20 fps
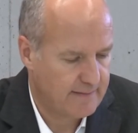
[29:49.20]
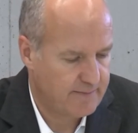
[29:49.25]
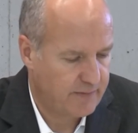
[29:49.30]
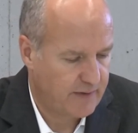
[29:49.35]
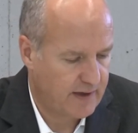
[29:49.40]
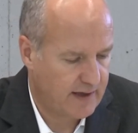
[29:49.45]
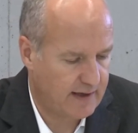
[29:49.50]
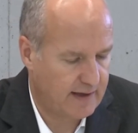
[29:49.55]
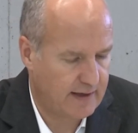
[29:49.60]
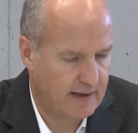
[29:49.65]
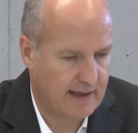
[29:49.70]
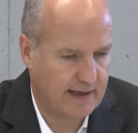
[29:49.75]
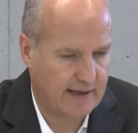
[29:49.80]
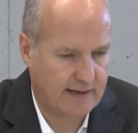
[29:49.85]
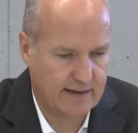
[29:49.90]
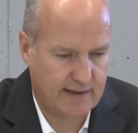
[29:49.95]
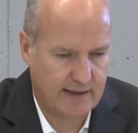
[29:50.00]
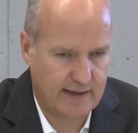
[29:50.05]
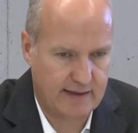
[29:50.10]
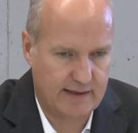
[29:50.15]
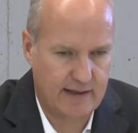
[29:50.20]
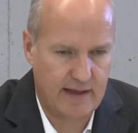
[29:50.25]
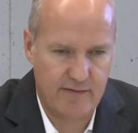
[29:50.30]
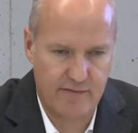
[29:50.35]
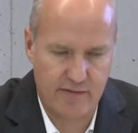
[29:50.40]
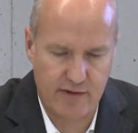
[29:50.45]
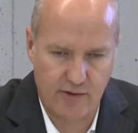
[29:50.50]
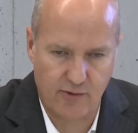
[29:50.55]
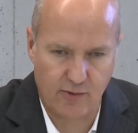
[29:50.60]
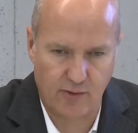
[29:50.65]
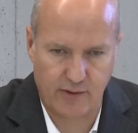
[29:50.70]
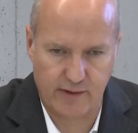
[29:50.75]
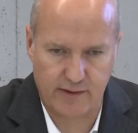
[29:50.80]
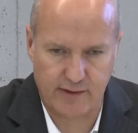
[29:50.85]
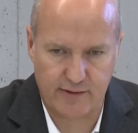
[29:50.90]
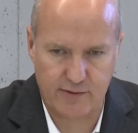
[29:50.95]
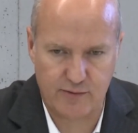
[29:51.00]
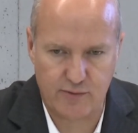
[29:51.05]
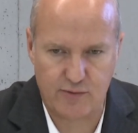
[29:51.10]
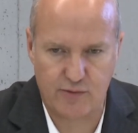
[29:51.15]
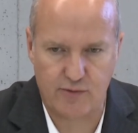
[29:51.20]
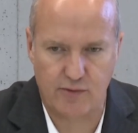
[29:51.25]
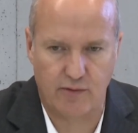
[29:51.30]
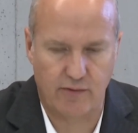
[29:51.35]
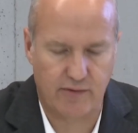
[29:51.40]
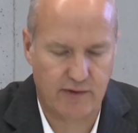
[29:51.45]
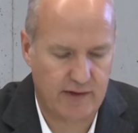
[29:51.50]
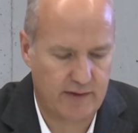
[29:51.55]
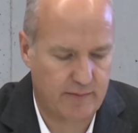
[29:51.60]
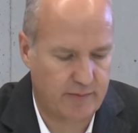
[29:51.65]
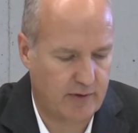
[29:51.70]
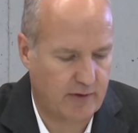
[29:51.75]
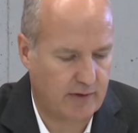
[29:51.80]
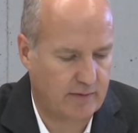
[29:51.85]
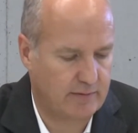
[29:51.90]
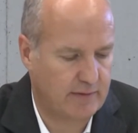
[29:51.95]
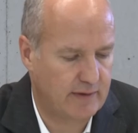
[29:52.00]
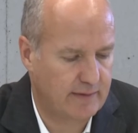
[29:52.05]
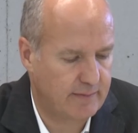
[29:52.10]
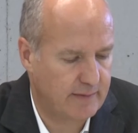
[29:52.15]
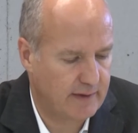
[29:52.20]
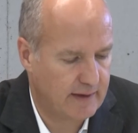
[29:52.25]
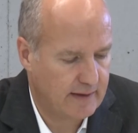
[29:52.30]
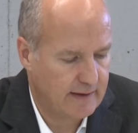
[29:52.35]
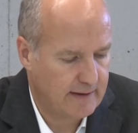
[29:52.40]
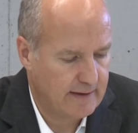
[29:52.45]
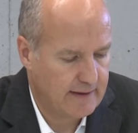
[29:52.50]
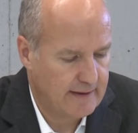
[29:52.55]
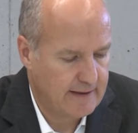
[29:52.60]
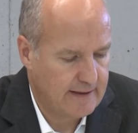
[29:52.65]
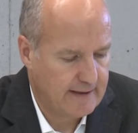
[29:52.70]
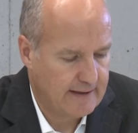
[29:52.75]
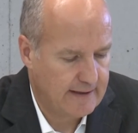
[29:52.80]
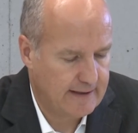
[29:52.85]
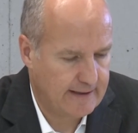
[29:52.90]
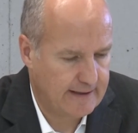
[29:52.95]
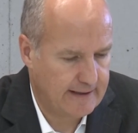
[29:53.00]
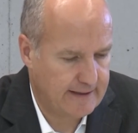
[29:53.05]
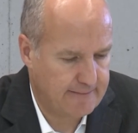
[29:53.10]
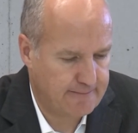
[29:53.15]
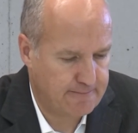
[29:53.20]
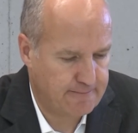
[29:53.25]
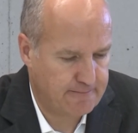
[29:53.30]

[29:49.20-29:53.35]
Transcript: and like that every quarter to solving the problem. As